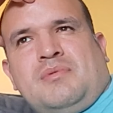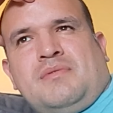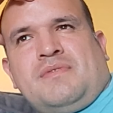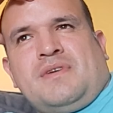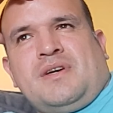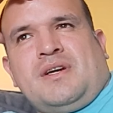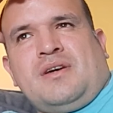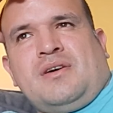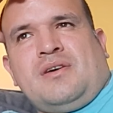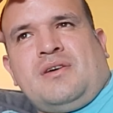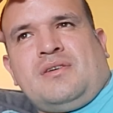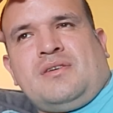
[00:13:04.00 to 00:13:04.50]
to be
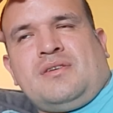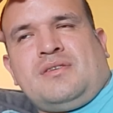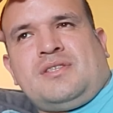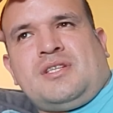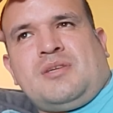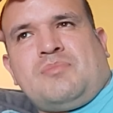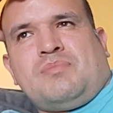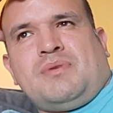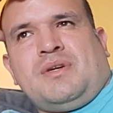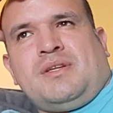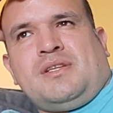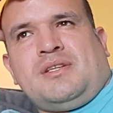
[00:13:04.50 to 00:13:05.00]
very hard to
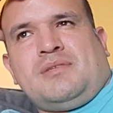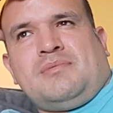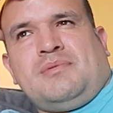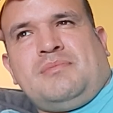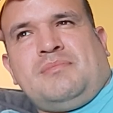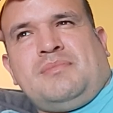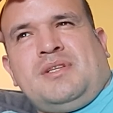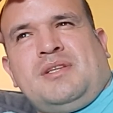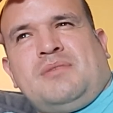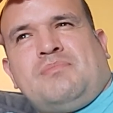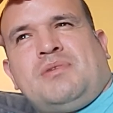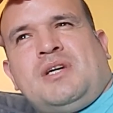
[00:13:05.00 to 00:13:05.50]
separate the two.
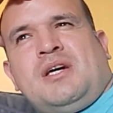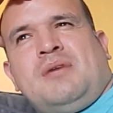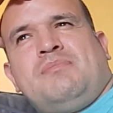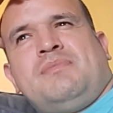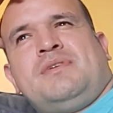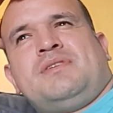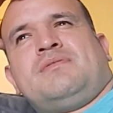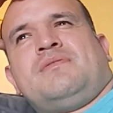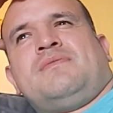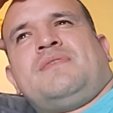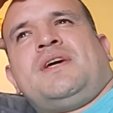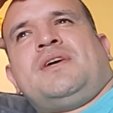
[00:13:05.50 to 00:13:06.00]
And the problem
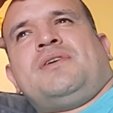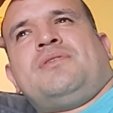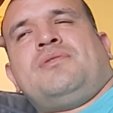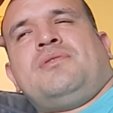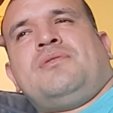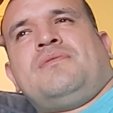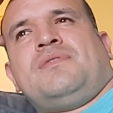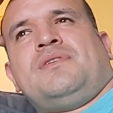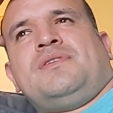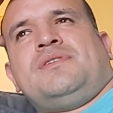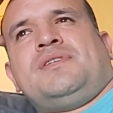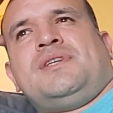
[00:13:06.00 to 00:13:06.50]
is with
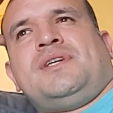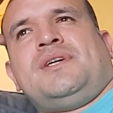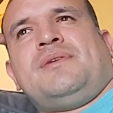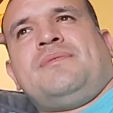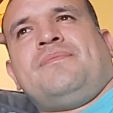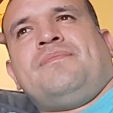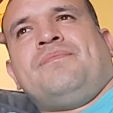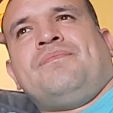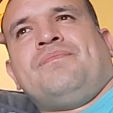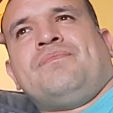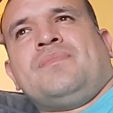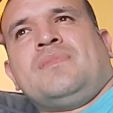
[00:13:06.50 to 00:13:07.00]
Vancouver is that
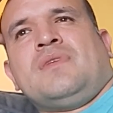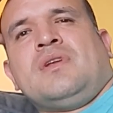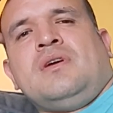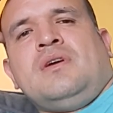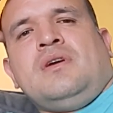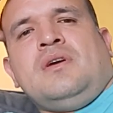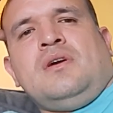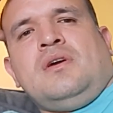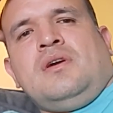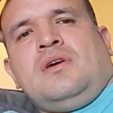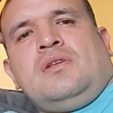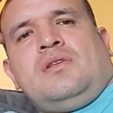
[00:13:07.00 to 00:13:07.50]

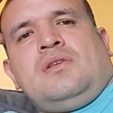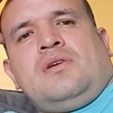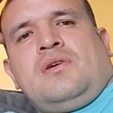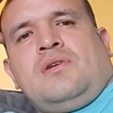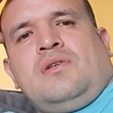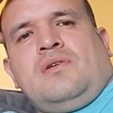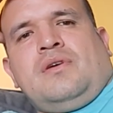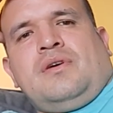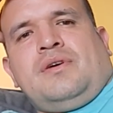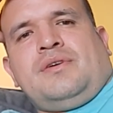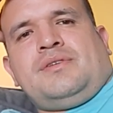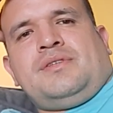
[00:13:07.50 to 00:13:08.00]
their
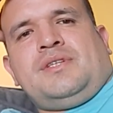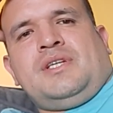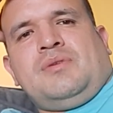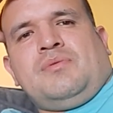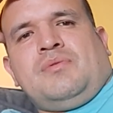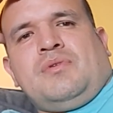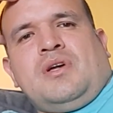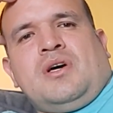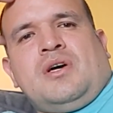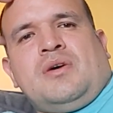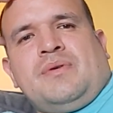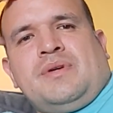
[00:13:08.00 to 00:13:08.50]
loyalty
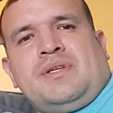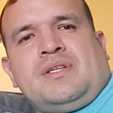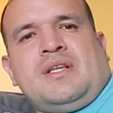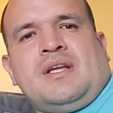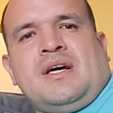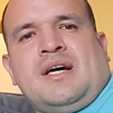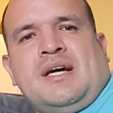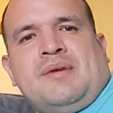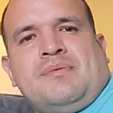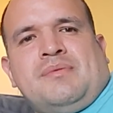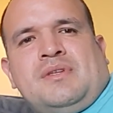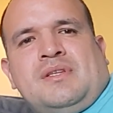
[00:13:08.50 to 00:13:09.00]
will always
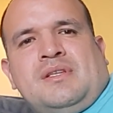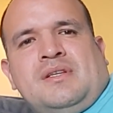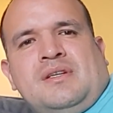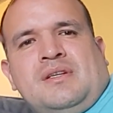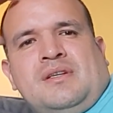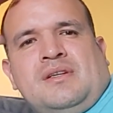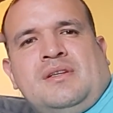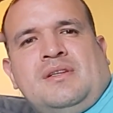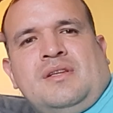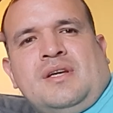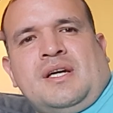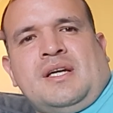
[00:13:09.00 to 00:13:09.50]
lie with
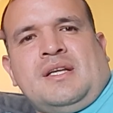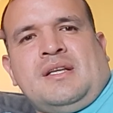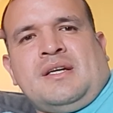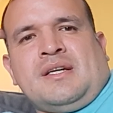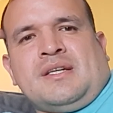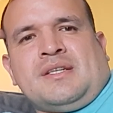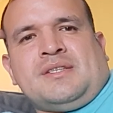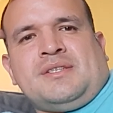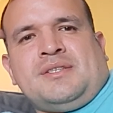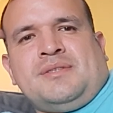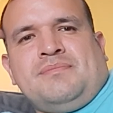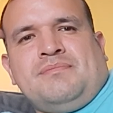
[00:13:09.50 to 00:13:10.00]
the
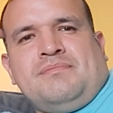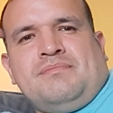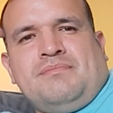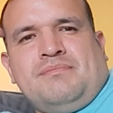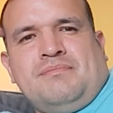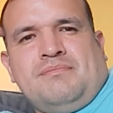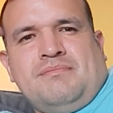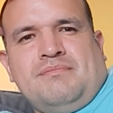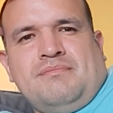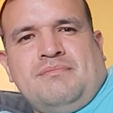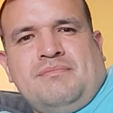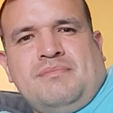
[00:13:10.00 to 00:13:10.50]
Canucks.
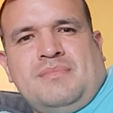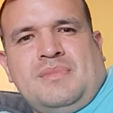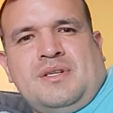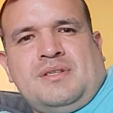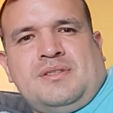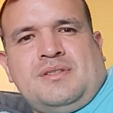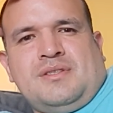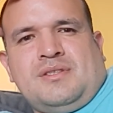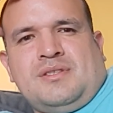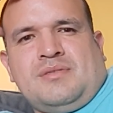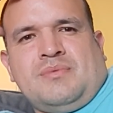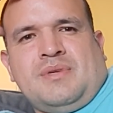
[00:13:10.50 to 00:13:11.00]
That's
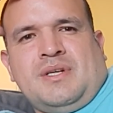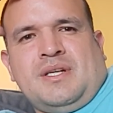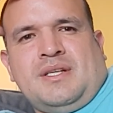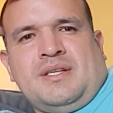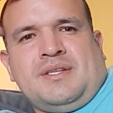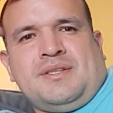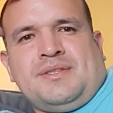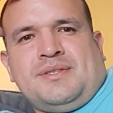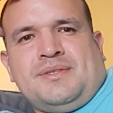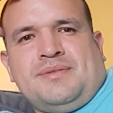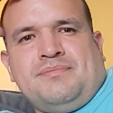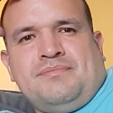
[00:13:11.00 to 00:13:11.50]
just the way it
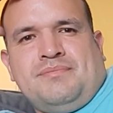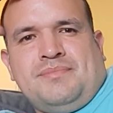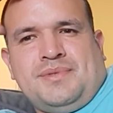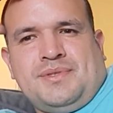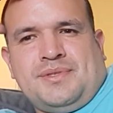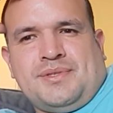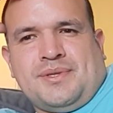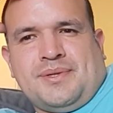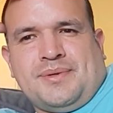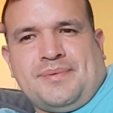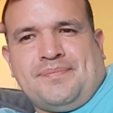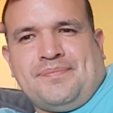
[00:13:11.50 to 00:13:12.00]
is.
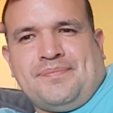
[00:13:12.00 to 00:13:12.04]
So